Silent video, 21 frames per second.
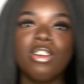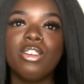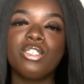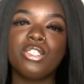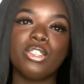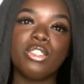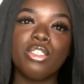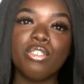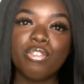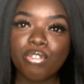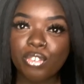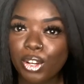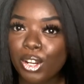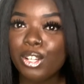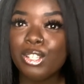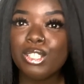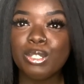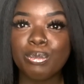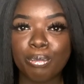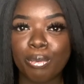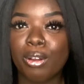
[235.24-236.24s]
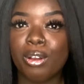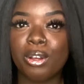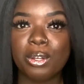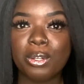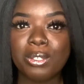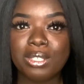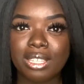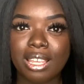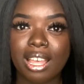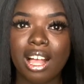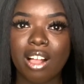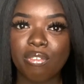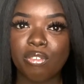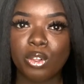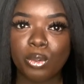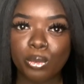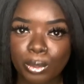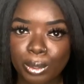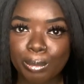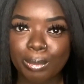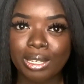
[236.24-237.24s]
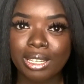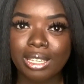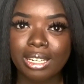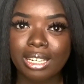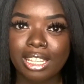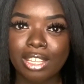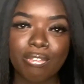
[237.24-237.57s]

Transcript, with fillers: So the first pro to Alpha Woman,